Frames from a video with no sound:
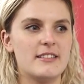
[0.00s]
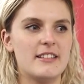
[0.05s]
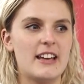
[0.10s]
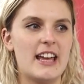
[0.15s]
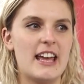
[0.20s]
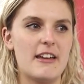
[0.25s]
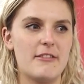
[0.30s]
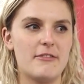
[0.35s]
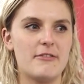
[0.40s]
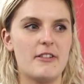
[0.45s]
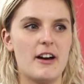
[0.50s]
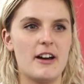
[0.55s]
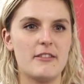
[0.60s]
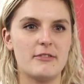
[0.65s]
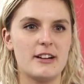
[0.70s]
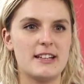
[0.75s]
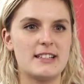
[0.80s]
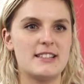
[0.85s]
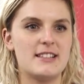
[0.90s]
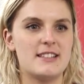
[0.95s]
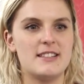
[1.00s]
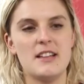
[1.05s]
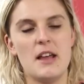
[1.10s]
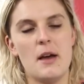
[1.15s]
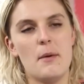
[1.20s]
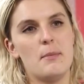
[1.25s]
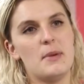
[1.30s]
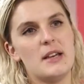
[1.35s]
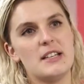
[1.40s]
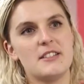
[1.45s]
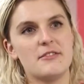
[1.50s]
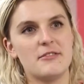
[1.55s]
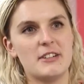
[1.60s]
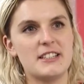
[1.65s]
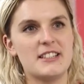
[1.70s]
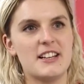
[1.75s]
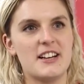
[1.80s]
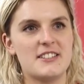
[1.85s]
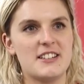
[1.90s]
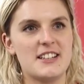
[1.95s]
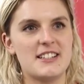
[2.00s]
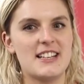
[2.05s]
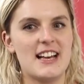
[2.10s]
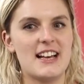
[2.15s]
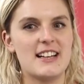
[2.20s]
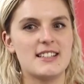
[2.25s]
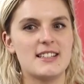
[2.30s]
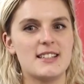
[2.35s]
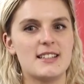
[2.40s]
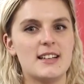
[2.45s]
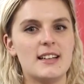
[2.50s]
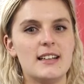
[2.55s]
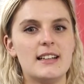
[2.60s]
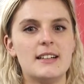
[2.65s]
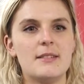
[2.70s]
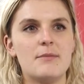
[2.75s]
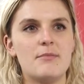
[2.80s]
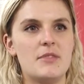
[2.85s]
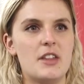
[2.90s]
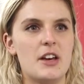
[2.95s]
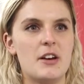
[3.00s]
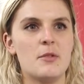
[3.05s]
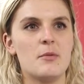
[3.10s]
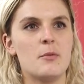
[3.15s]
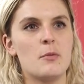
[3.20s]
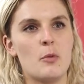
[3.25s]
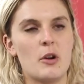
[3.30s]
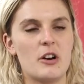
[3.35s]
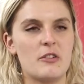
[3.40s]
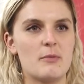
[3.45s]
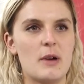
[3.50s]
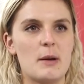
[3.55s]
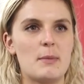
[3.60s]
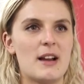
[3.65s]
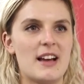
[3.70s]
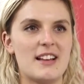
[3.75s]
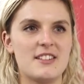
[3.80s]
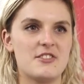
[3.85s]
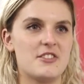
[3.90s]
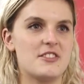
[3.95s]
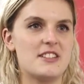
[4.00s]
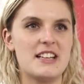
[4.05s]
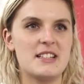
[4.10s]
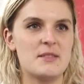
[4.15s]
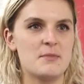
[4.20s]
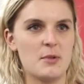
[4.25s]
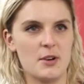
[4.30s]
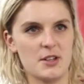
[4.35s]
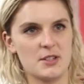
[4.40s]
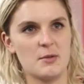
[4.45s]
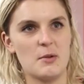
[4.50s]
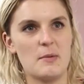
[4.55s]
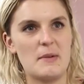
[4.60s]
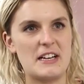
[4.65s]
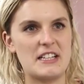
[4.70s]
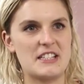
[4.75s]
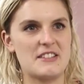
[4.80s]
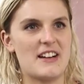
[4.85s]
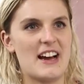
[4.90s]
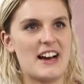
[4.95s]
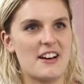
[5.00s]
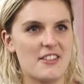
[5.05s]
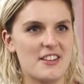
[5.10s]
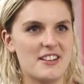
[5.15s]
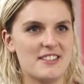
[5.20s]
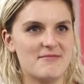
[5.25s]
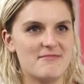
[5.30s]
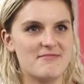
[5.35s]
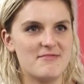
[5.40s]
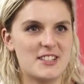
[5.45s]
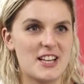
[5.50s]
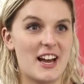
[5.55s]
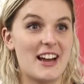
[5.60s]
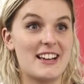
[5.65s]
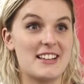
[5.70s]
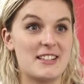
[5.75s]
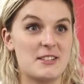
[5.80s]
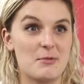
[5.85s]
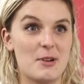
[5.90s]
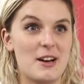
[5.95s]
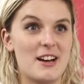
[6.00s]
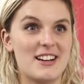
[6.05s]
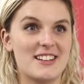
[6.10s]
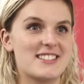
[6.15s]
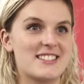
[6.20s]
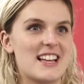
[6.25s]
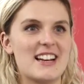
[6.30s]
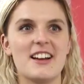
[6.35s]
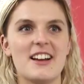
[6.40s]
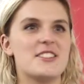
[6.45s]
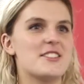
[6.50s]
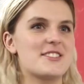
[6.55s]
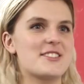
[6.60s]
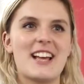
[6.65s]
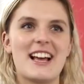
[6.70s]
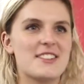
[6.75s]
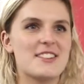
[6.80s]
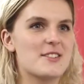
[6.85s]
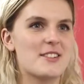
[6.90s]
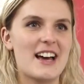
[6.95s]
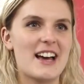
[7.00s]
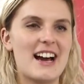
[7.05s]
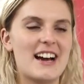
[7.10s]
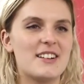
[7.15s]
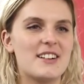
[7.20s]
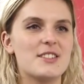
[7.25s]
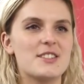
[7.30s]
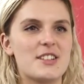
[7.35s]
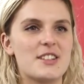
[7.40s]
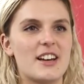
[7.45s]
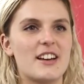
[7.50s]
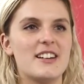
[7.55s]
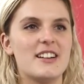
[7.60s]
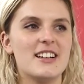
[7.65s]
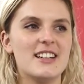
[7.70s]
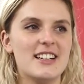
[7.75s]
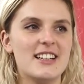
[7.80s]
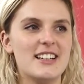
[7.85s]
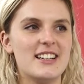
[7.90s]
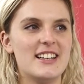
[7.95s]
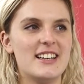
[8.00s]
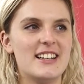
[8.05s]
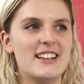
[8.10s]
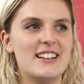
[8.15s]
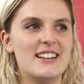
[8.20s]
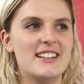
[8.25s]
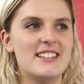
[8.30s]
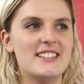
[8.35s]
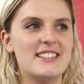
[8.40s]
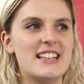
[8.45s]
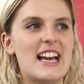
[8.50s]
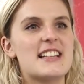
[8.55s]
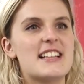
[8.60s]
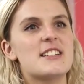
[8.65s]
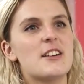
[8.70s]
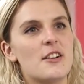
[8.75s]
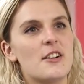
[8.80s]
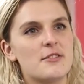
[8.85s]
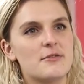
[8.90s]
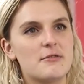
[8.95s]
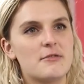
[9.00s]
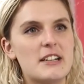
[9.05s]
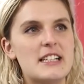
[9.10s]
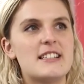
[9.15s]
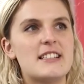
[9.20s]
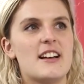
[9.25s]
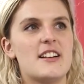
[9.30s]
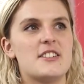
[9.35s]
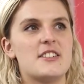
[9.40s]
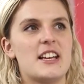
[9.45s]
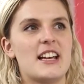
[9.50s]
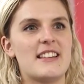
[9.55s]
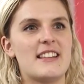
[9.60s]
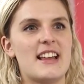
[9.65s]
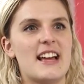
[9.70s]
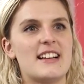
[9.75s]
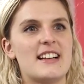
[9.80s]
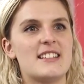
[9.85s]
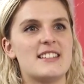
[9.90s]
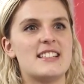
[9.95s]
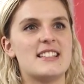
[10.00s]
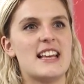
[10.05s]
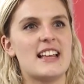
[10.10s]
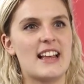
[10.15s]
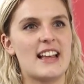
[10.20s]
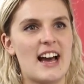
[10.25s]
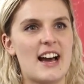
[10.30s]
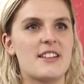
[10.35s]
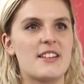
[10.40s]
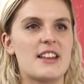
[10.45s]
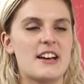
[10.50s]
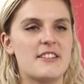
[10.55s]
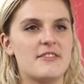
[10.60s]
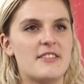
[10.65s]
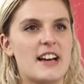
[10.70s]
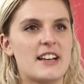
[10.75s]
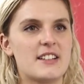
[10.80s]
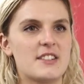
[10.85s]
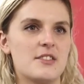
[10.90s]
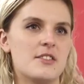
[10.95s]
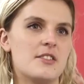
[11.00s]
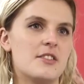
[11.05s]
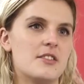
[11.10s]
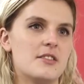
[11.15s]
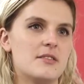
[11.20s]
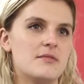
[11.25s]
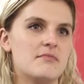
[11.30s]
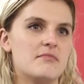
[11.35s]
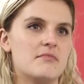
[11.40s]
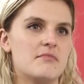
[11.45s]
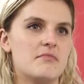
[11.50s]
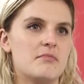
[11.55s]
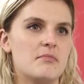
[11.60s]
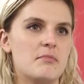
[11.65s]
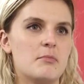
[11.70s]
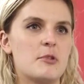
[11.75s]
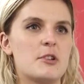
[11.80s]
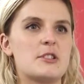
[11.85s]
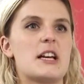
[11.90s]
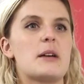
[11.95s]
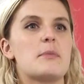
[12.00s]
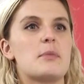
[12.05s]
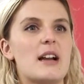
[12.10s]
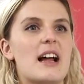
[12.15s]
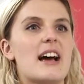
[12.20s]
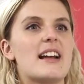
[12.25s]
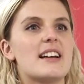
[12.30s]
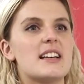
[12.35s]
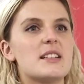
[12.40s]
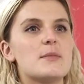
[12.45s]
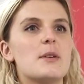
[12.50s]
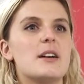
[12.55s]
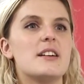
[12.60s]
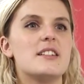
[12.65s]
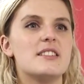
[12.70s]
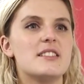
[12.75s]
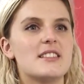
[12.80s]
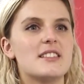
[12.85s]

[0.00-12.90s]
if I've read a piece of research that says that one of my plans just isn't possible because of how the science works, then I just cancel that out. So yeah, it's a lot of researching and then seeing how that affects your project plan, I suppose.